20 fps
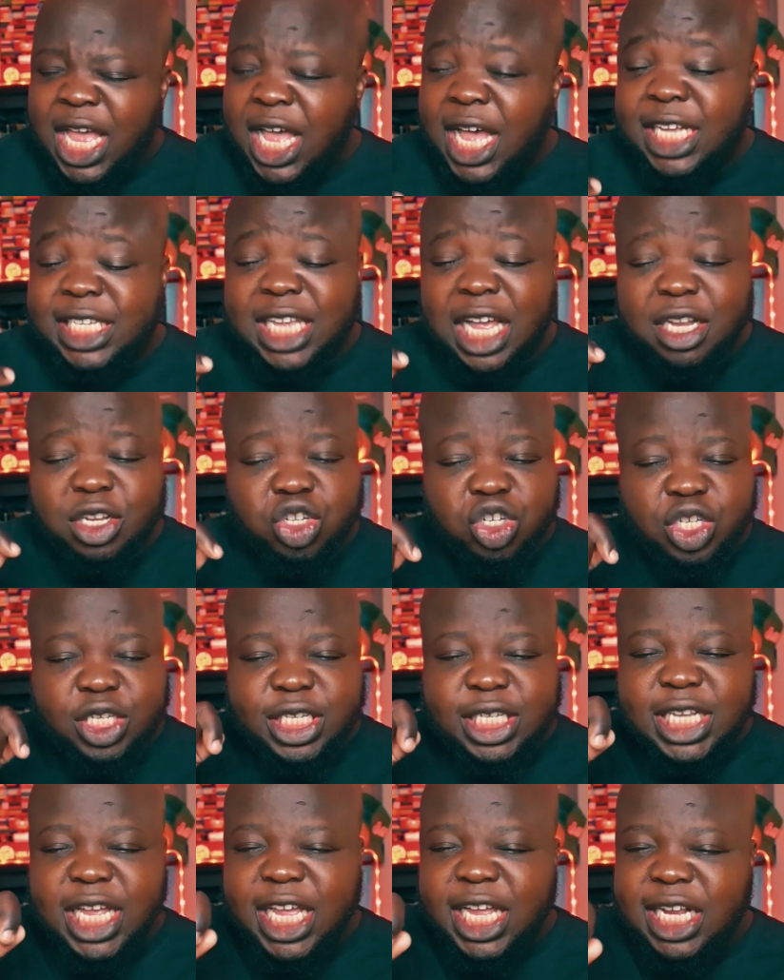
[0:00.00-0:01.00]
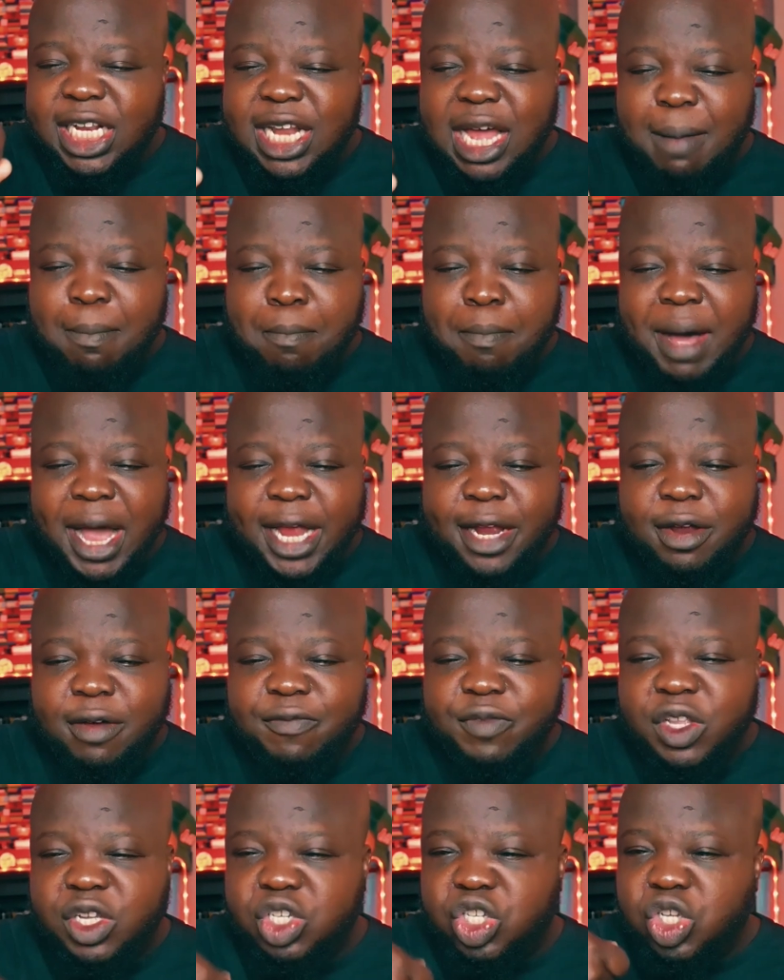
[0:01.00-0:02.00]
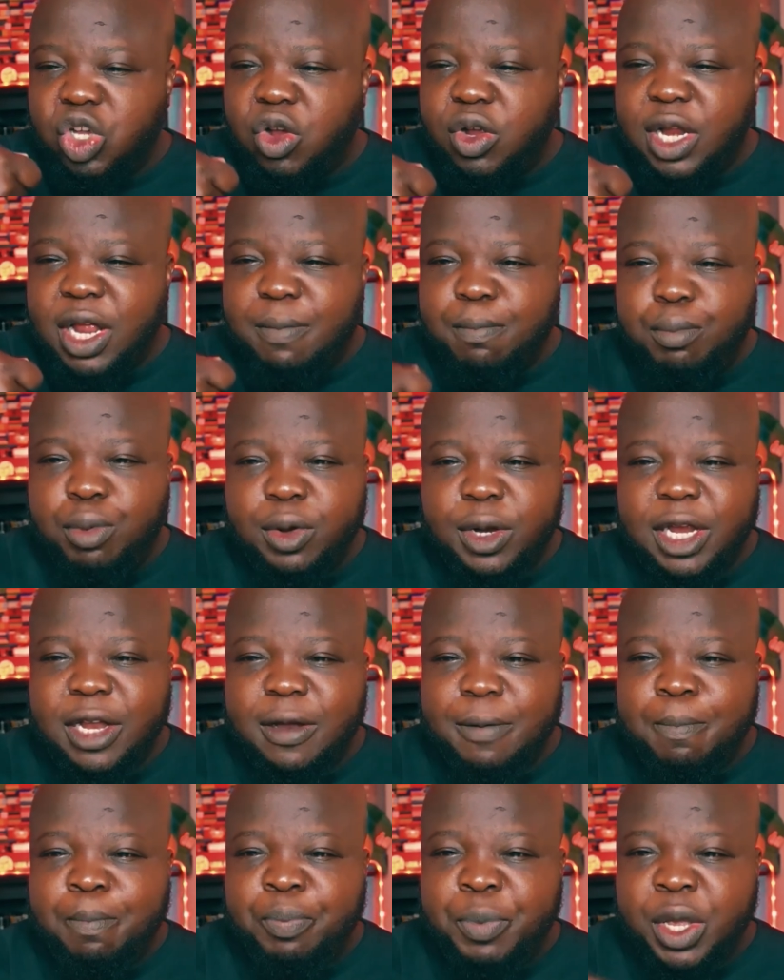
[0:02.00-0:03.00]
It's like just taking that bite of dessert and putting